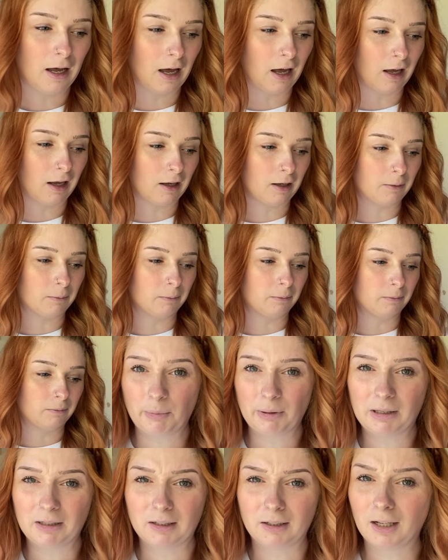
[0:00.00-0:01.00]
um,
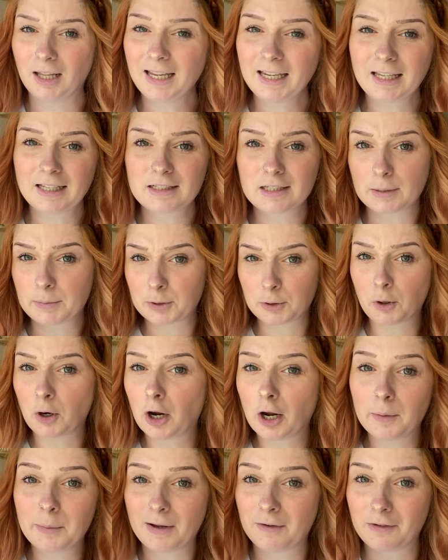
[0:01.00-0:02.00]
but like and
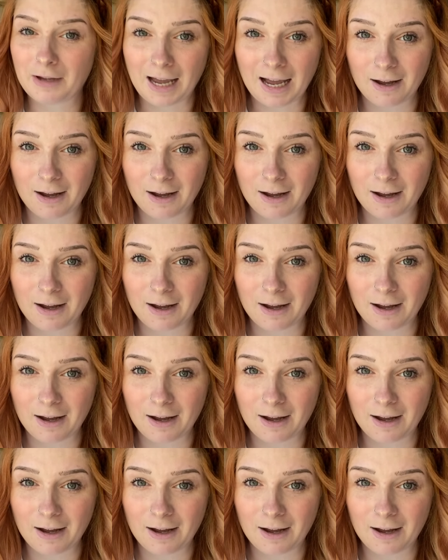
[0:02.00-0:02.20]
subscribe if you